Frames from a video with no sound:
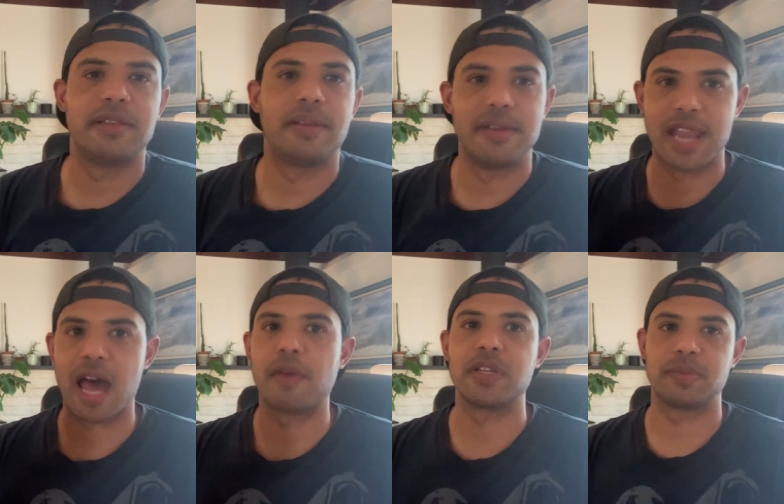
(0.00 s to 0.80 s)

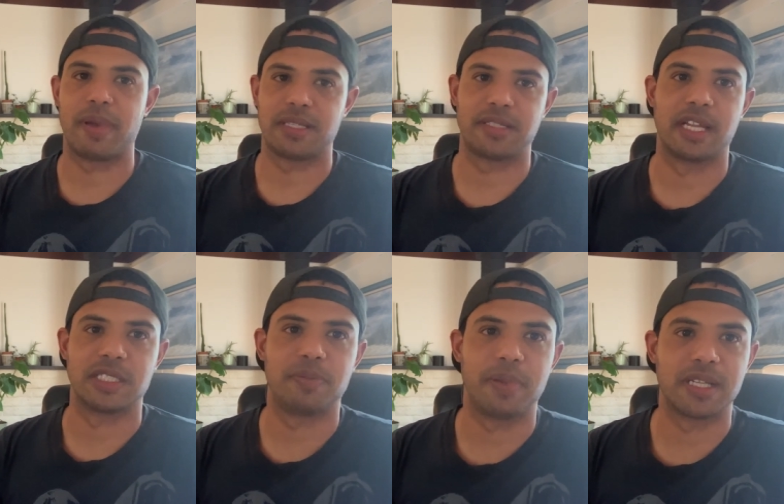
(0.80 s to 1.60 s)
now this makes
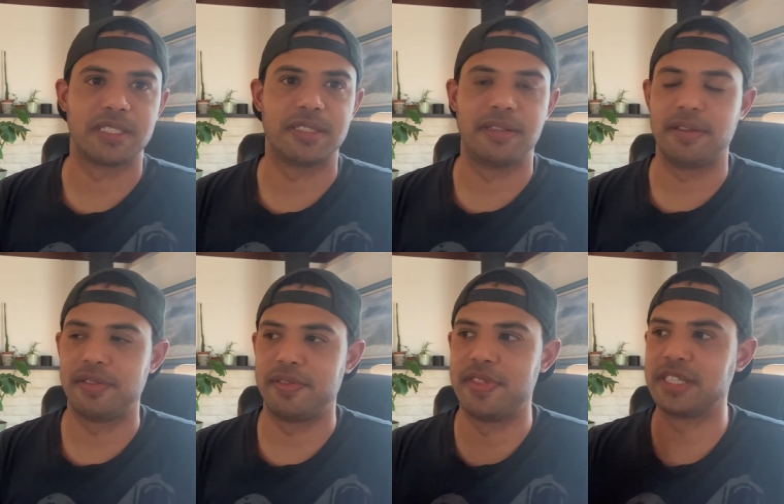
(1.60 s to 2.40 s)
sense, because
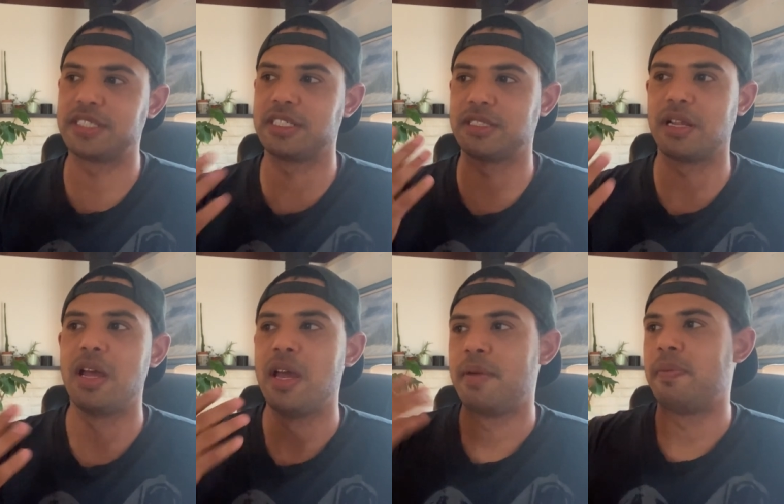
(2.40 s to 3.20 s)
this is,
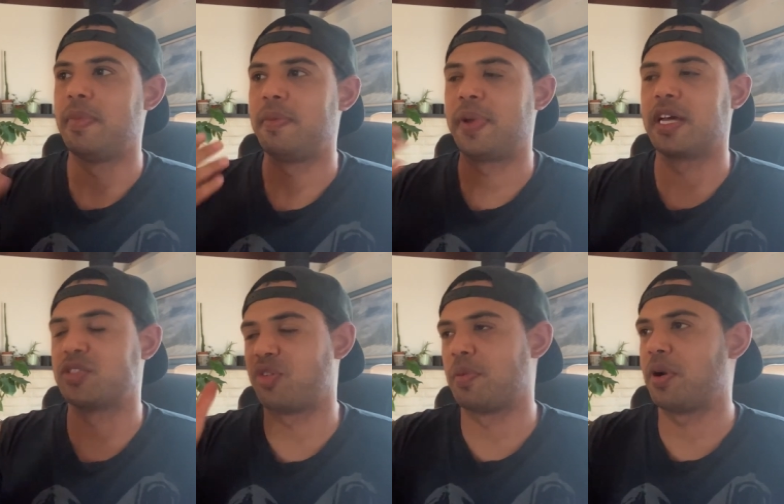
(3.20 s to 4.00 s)
because
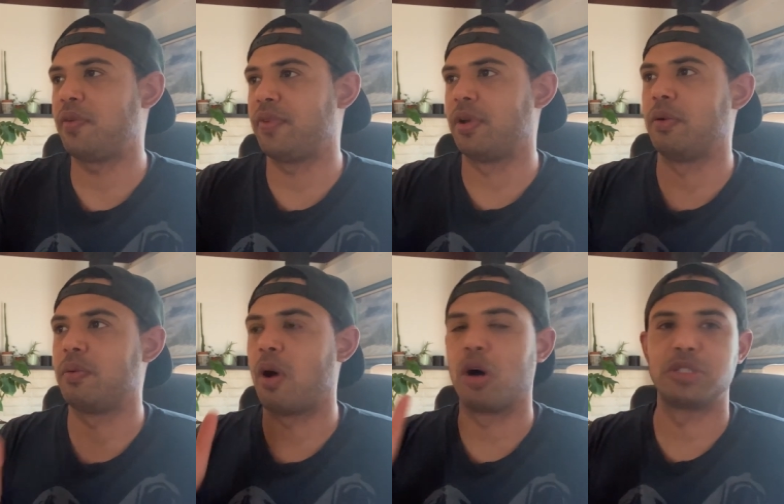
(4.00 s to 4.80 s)
from her view,
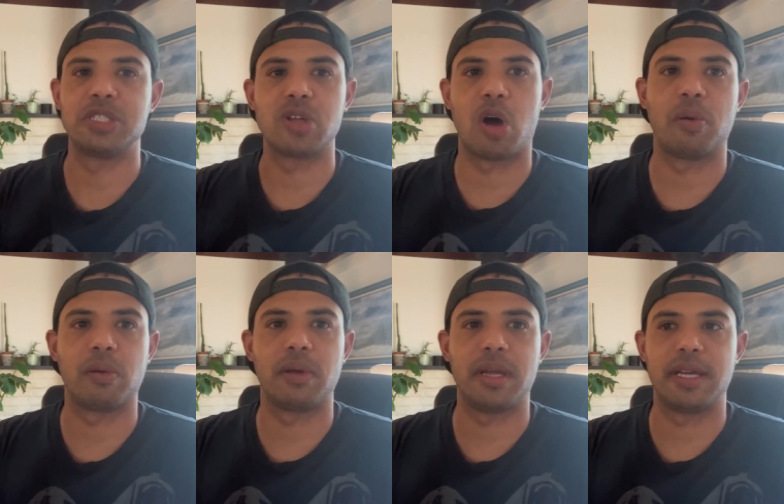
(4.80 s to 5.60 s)
all she
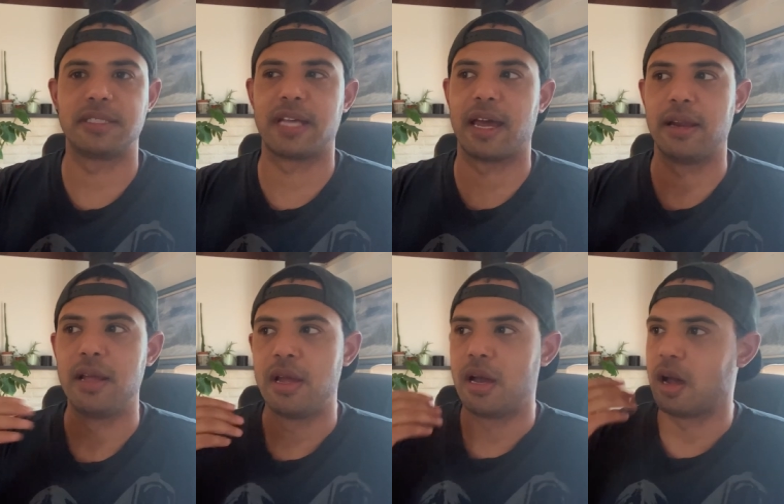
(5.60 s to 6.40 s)
saw is that
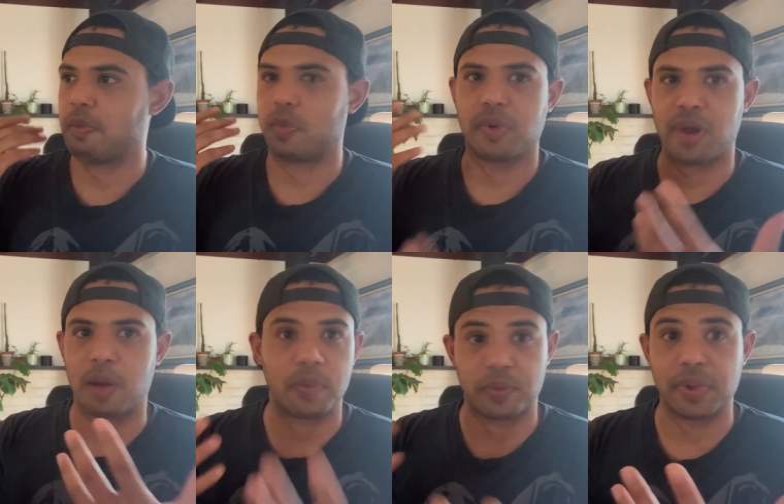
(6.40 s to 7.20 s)
I'm,
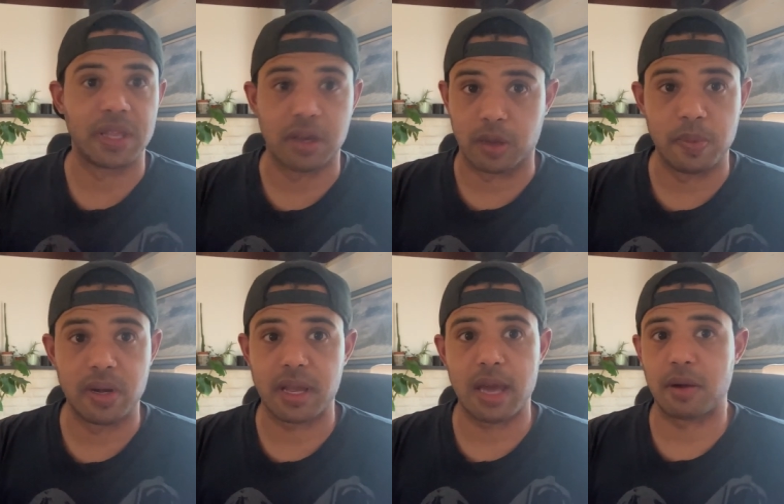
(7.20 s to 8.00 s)
I'm a really good
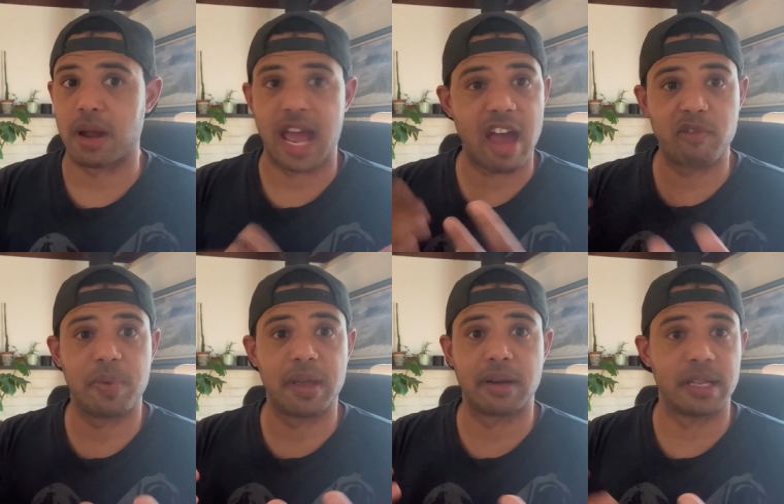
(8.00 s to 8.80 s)
communicator. I have
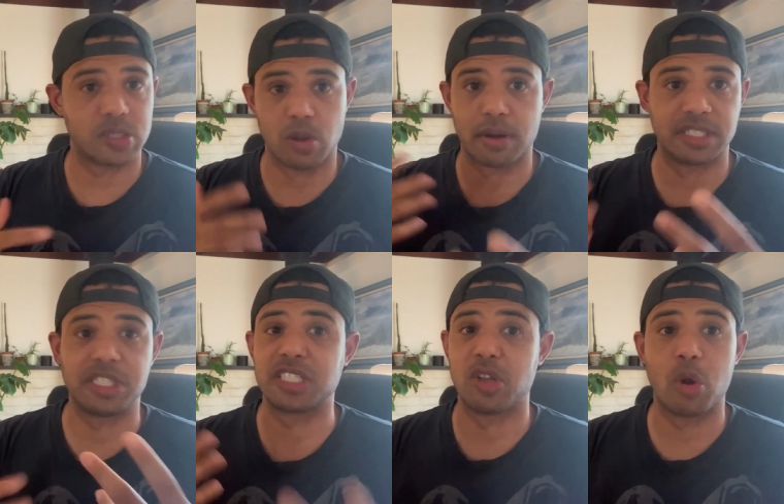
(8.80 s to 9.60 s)
been as long as
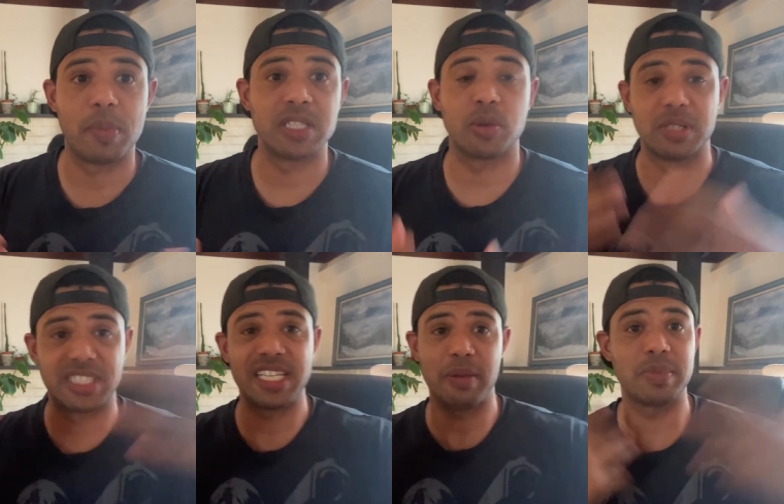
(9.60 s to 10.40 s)
she's known me. So it
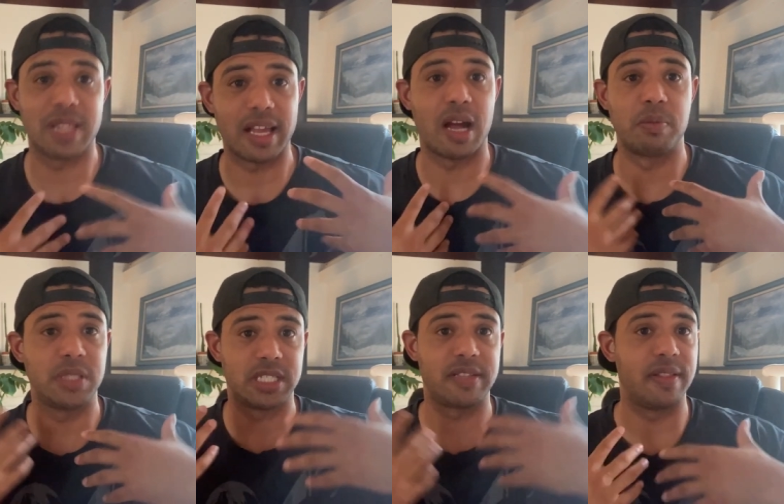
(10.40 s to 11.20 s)
seems like I'm
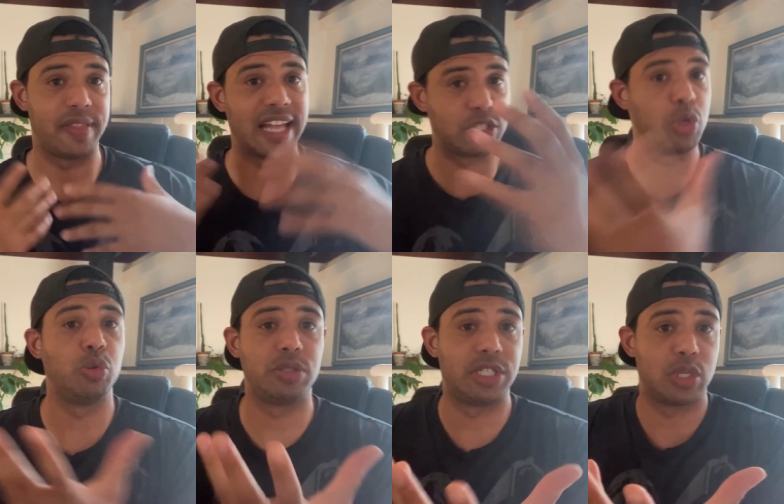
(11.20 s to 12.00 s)
just, that's who,
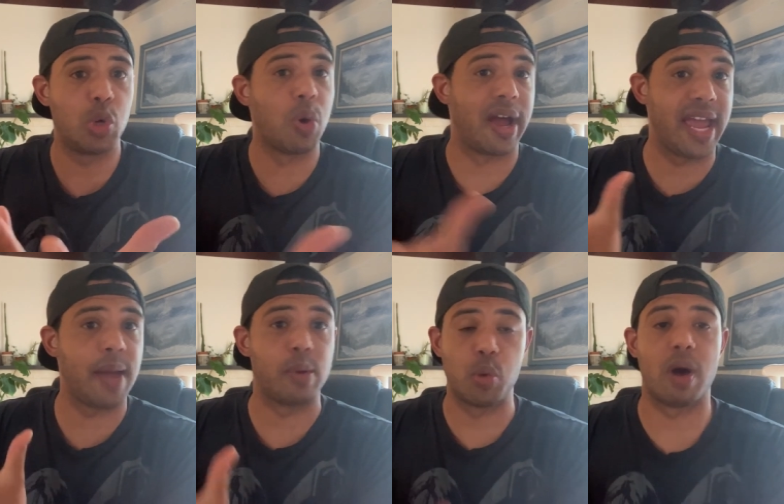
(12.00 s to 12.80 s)
just who I
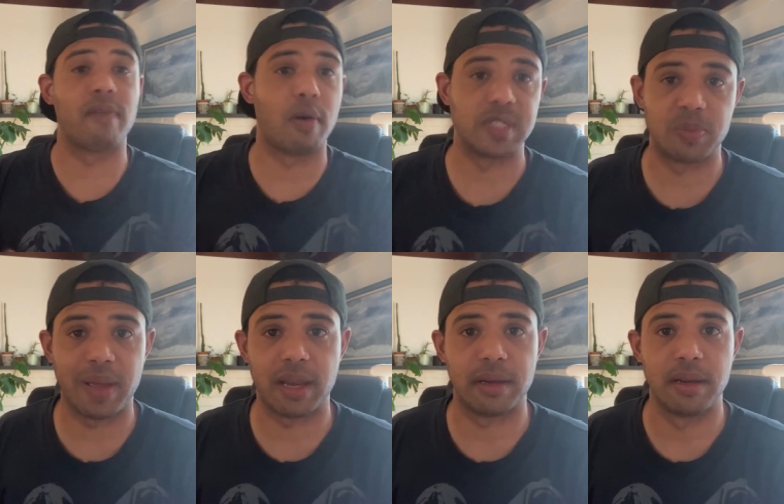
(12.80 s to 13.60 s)
am and who I've always
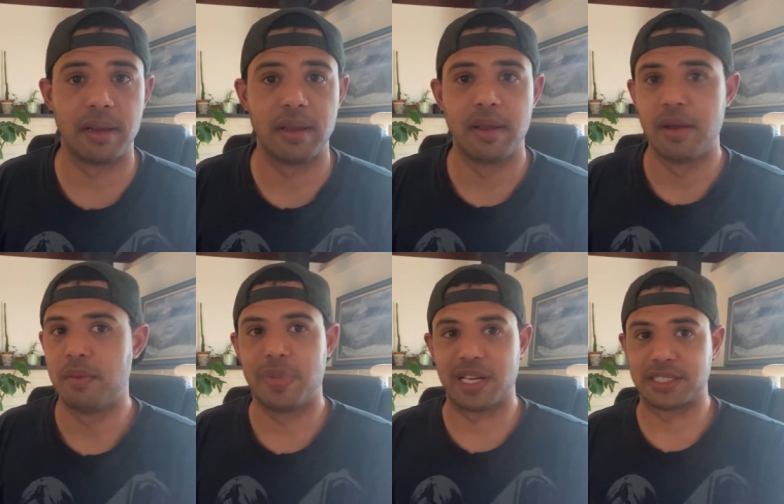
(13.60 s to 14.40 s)
been,
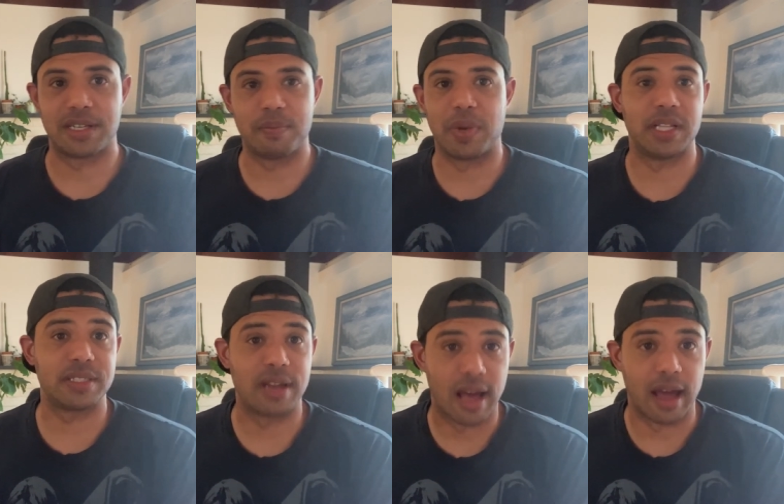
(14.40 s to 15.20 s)
but it's, but
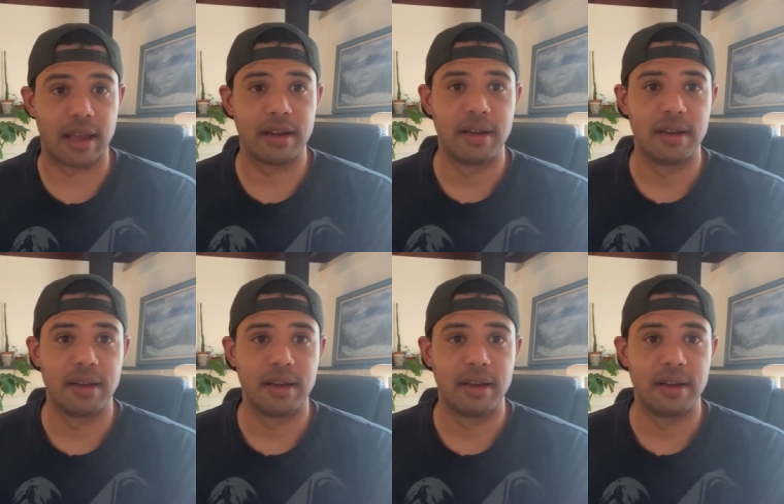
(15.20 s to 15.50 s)
it's not.